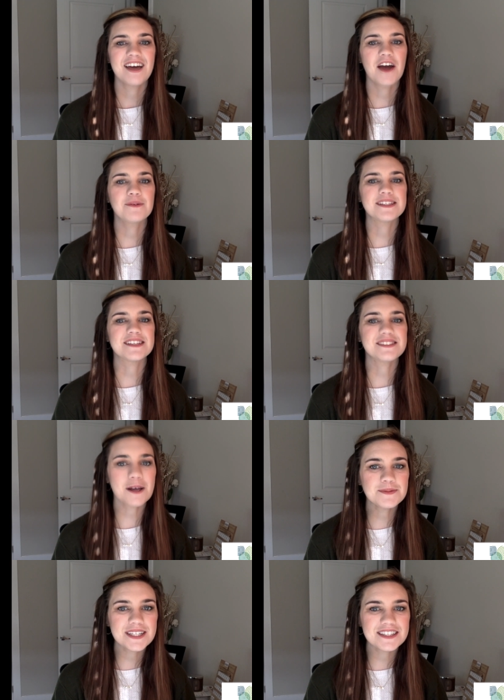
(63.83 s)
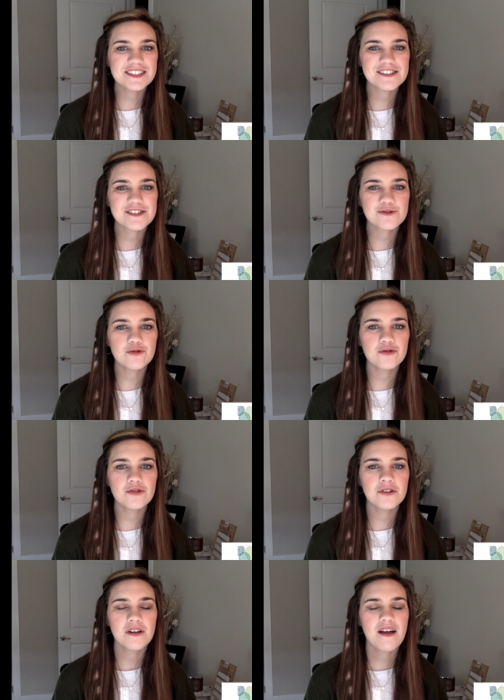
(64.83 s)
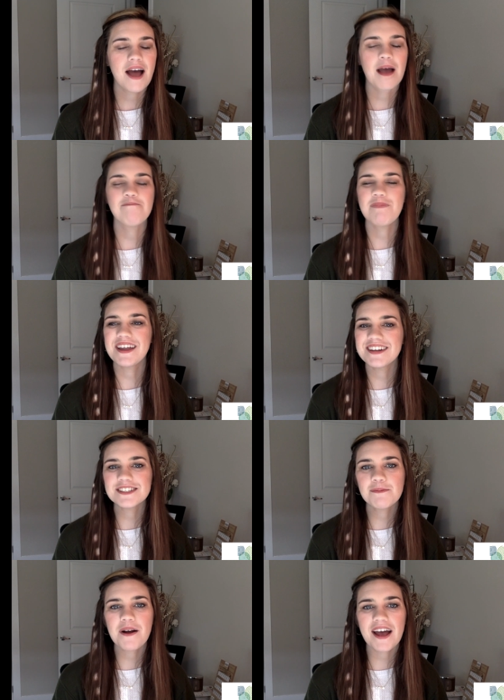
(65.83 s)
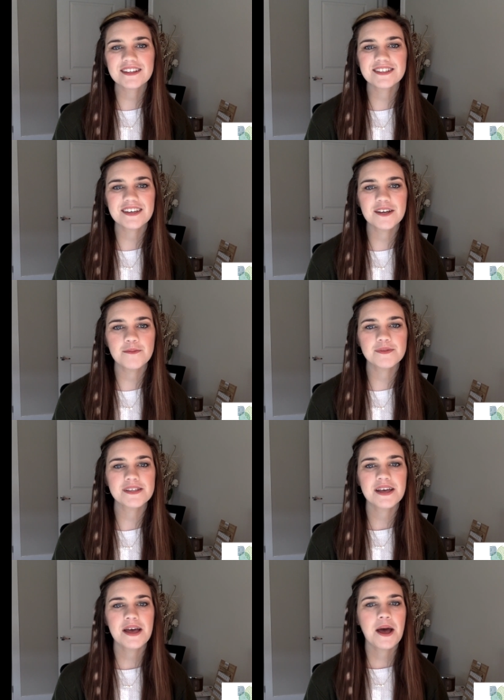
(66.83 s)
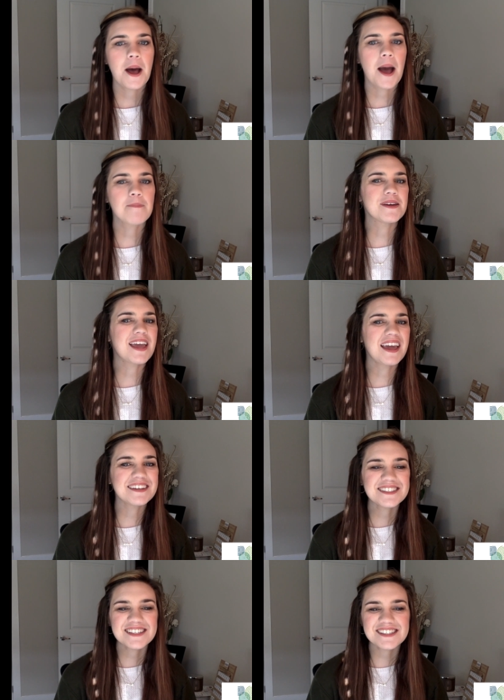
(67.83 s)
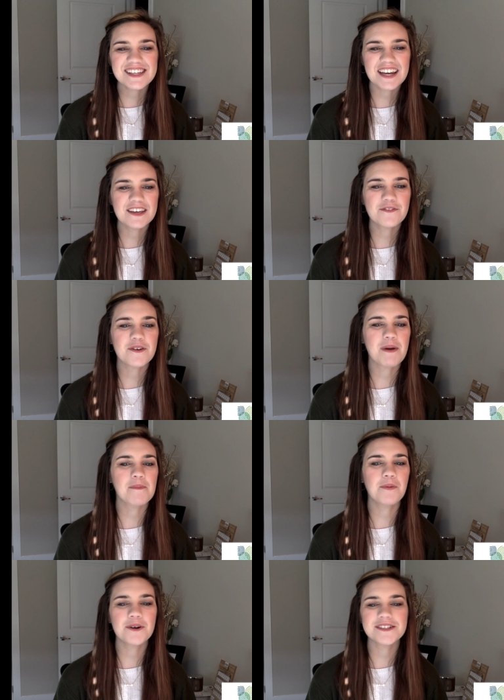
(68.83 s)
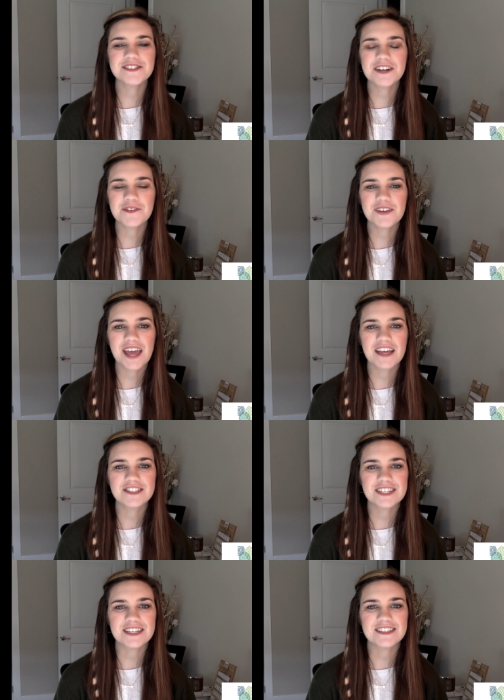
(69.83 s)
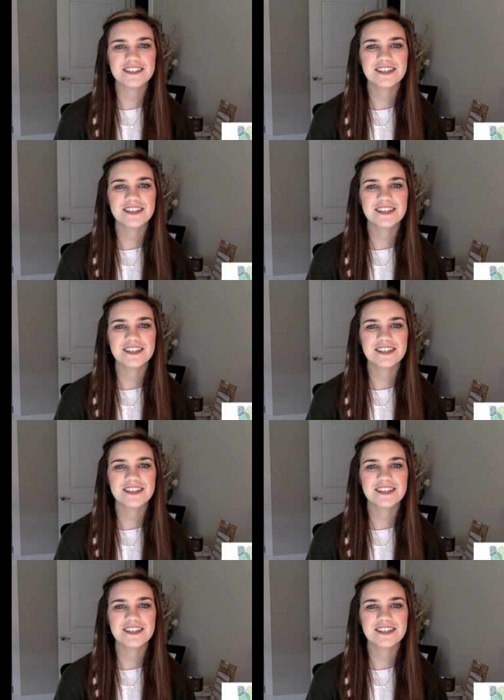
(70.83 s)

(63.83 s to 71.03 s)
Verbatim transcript: I was accepted into school, I made it to practicums, I began to study for my board certification.